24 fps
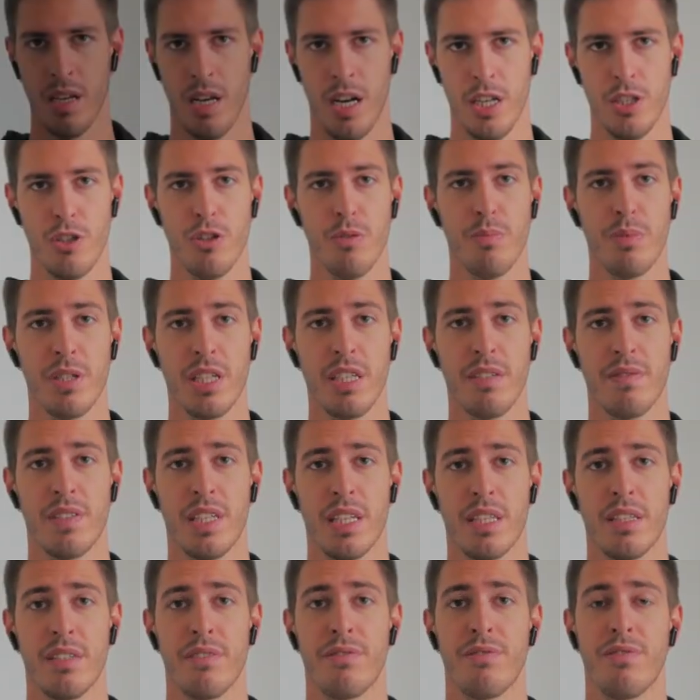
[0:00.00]
I do believe
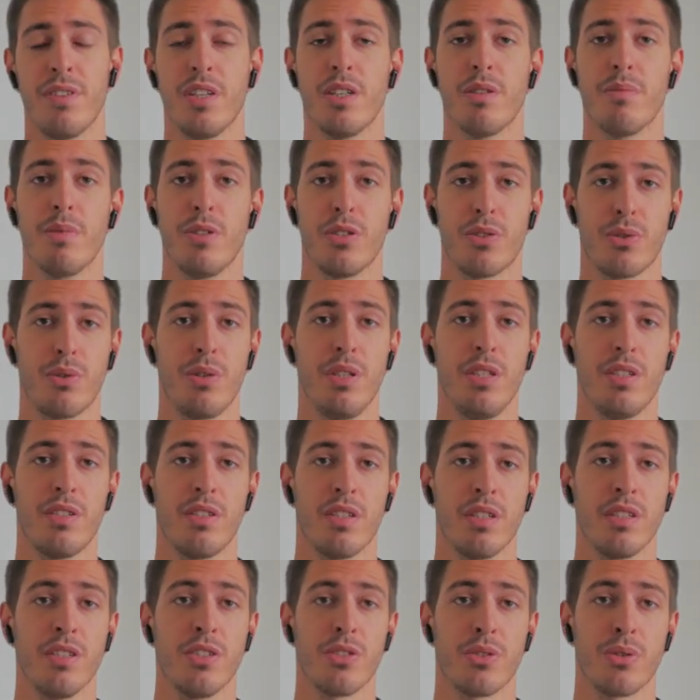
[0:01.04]
that the film and screen
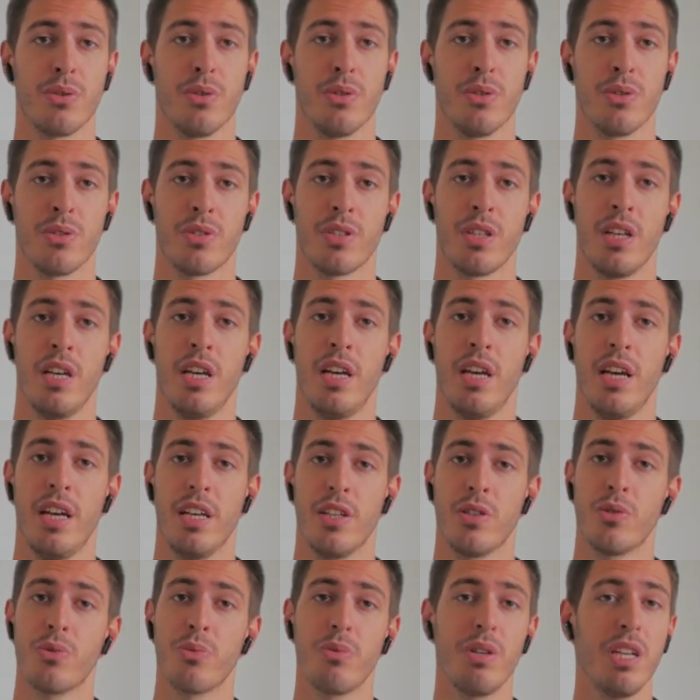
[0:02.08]
studies course
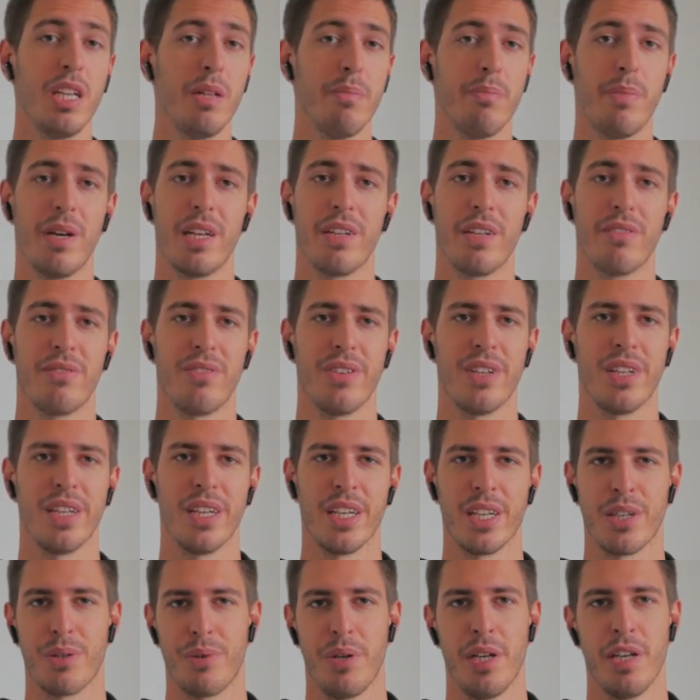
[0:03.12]
has really benefited a
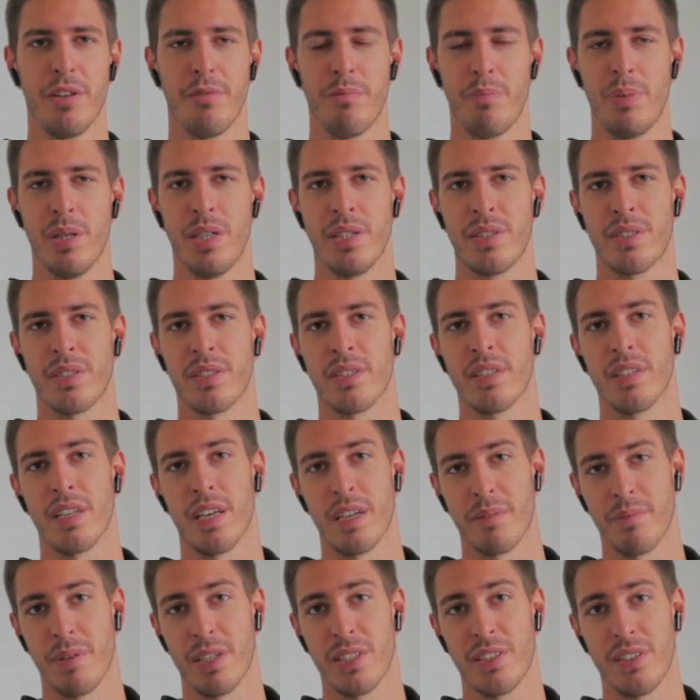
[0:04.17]
creative person
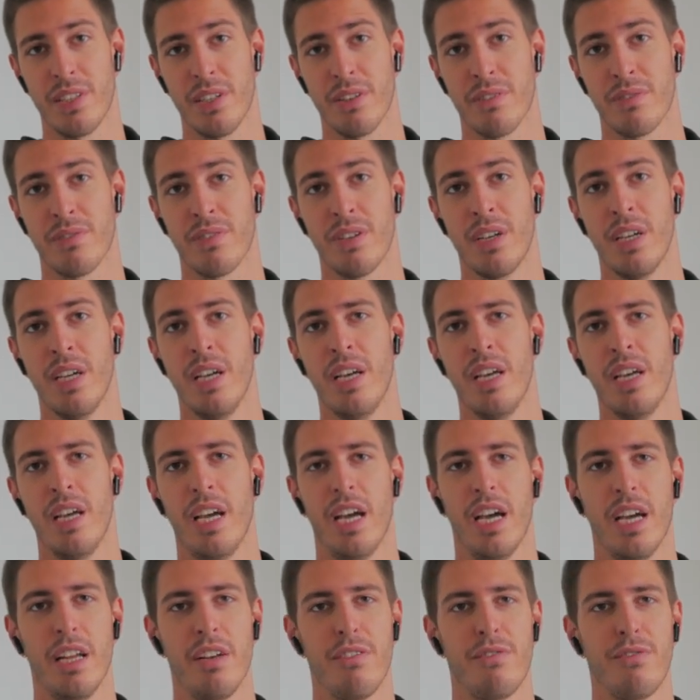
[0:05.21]
like myself.
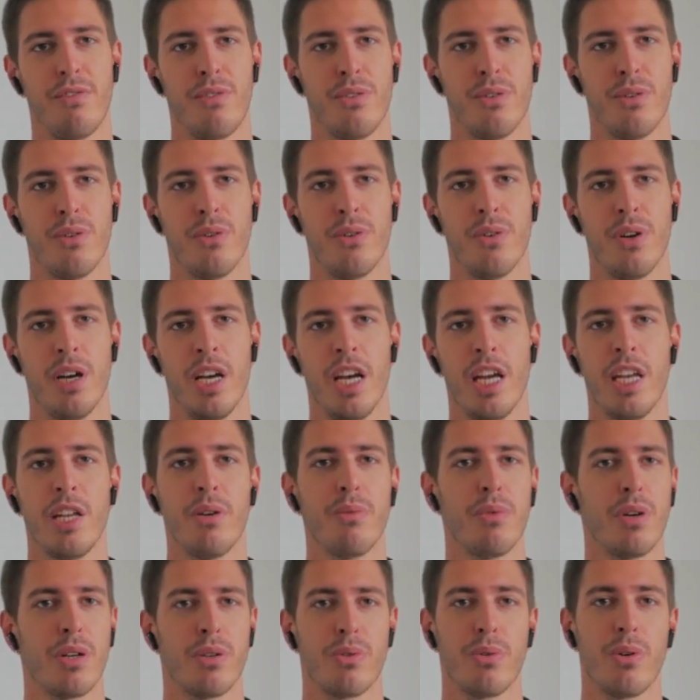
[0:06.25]
And for
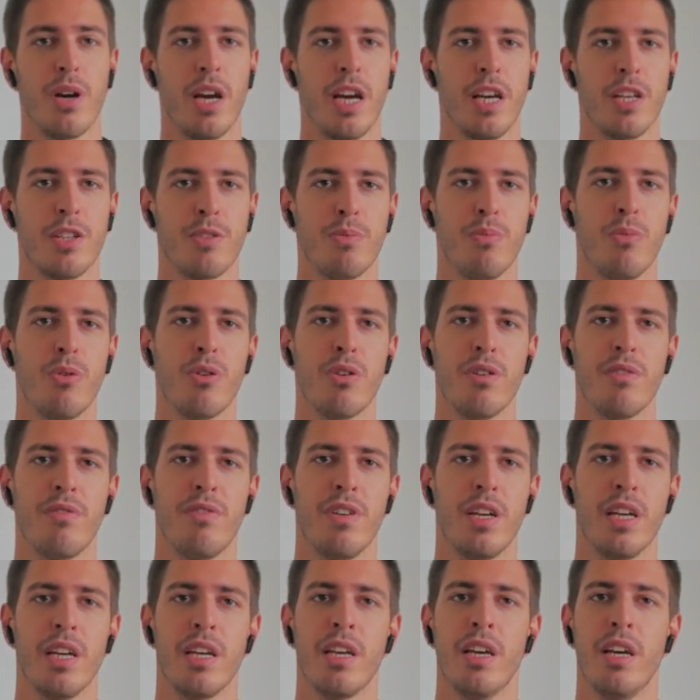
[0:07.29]
anyone who has more of
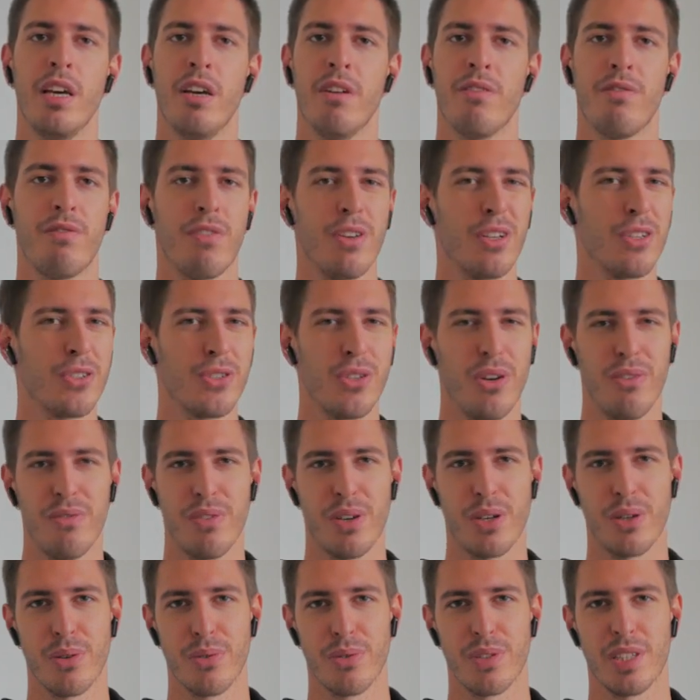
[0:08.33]
a
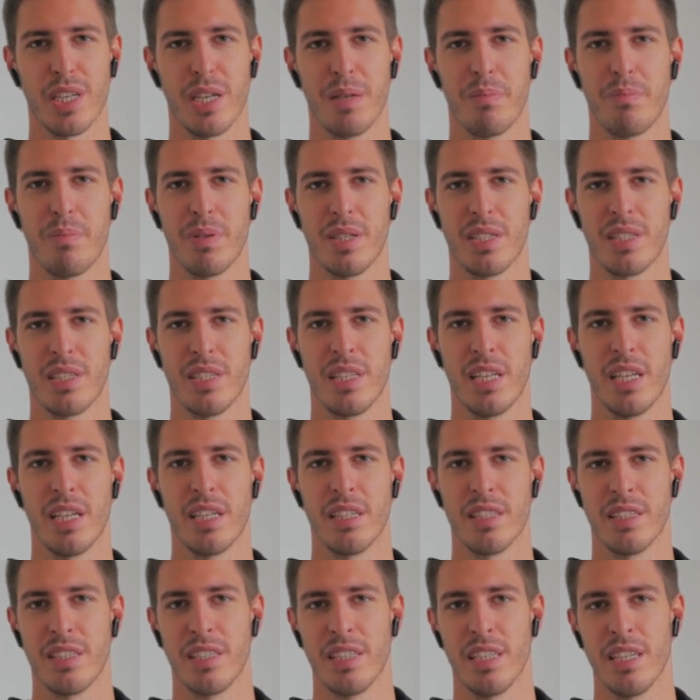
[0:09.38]
philosophical type
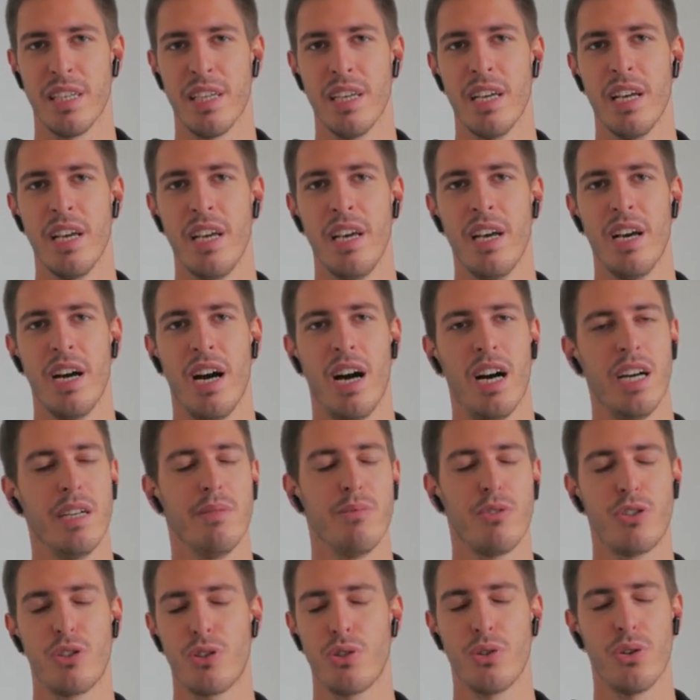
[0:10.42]
personality, I'm
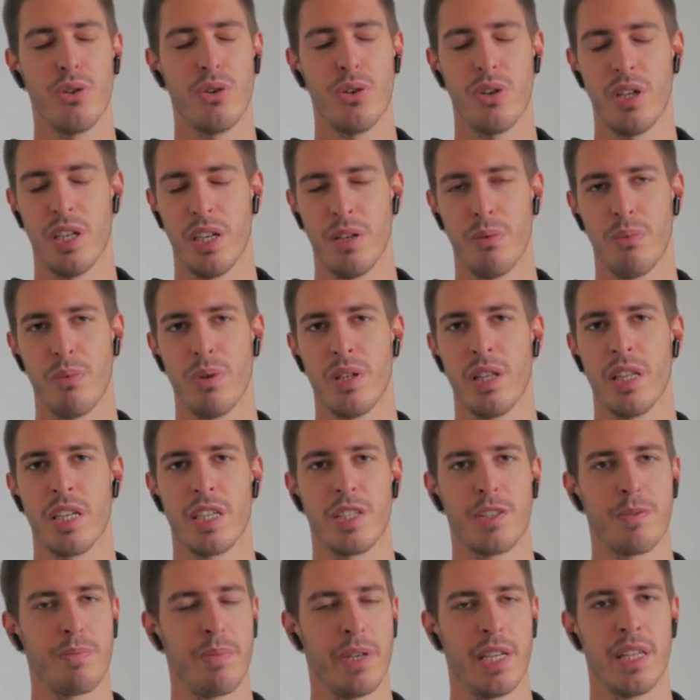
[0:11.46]
sure it will
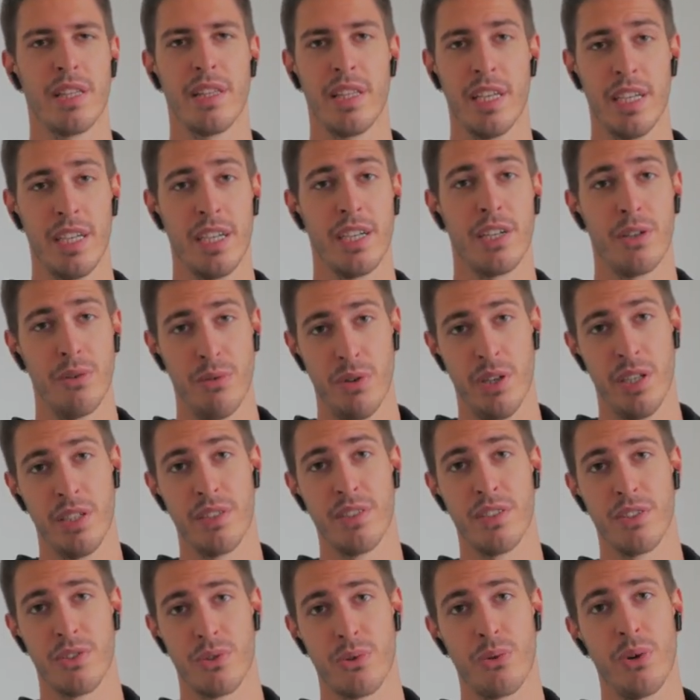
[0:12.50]
expand their
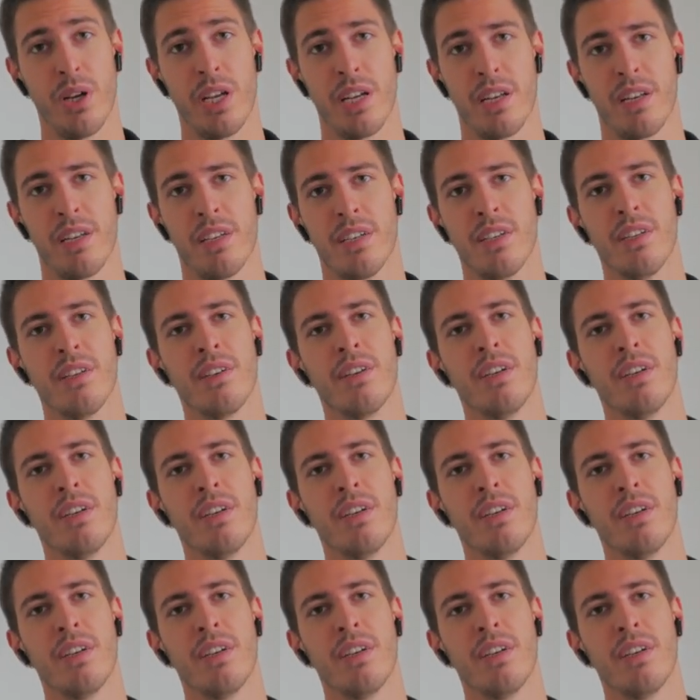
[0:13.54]
horizons greatly